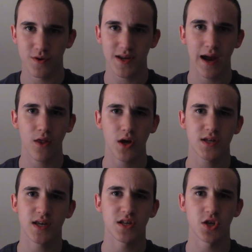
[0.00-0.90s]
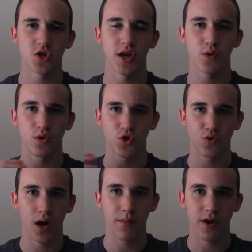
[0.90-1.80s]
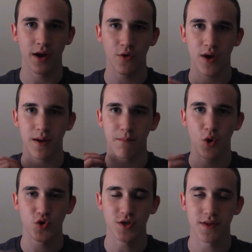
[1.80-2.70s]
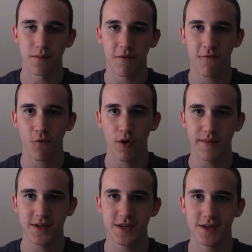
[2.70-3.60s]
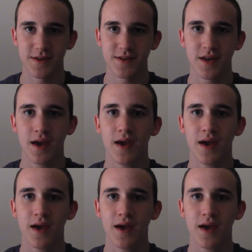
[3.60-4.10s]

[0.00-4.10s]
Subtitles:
dialogue scenes and genuine drama and great emotion in the performances,